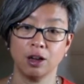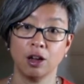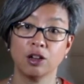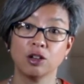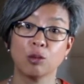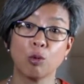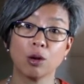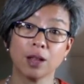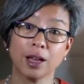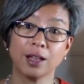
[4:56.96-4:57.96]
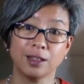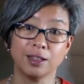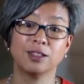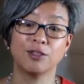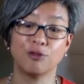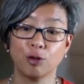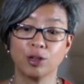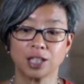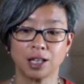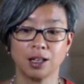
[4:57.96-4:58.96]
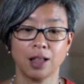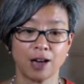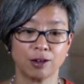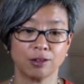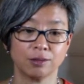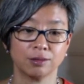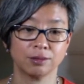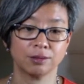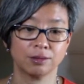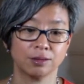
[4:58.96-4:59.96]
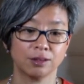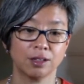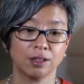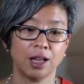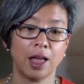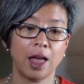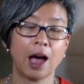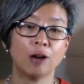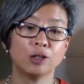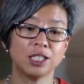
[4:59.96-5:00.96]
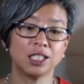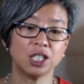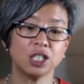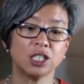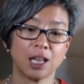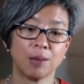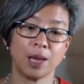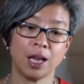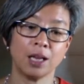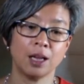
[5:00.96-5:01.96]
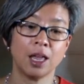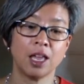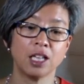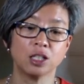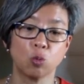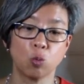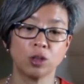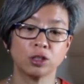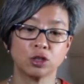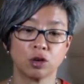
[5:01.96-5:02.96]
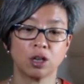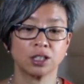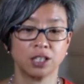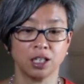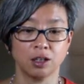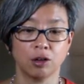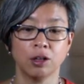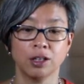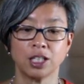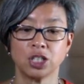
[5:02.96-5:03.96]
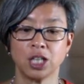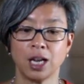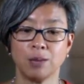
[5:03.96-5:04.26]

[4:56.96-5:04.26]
you're more likely to focus on the latter. how decisions get made is one strong signal that shapes